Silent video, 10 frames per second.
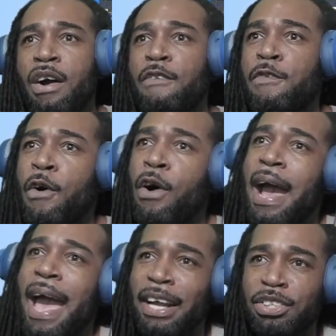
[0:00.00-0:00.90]
for
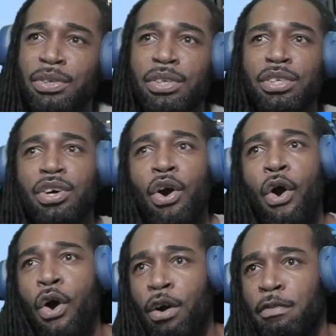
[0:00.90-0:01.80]
actual
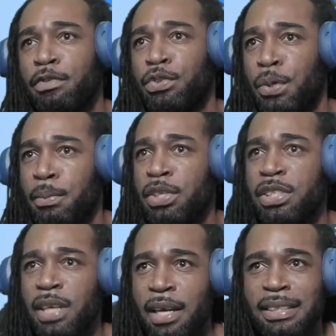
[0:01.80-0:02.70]
off dribble
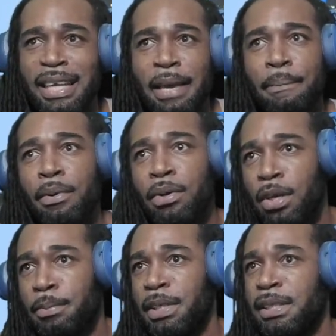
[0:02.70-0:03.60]
shots like
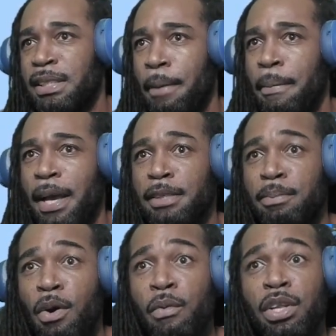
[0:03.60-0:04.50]
pull-ups and step backs,
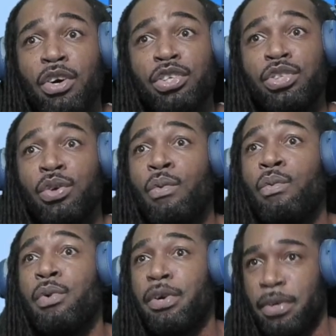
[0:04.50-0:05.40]
but will also
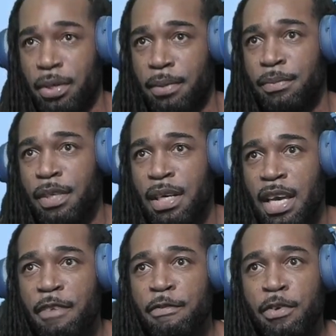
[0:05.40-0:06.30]
work
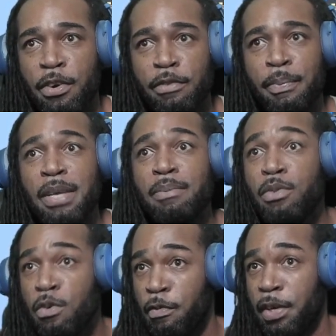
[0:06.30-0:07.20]
if you've been
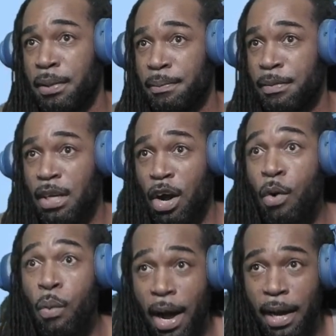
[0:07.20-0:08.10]
moving a
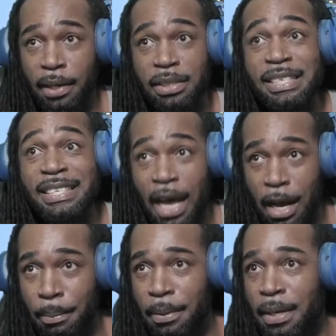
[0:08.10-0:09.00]
while, stop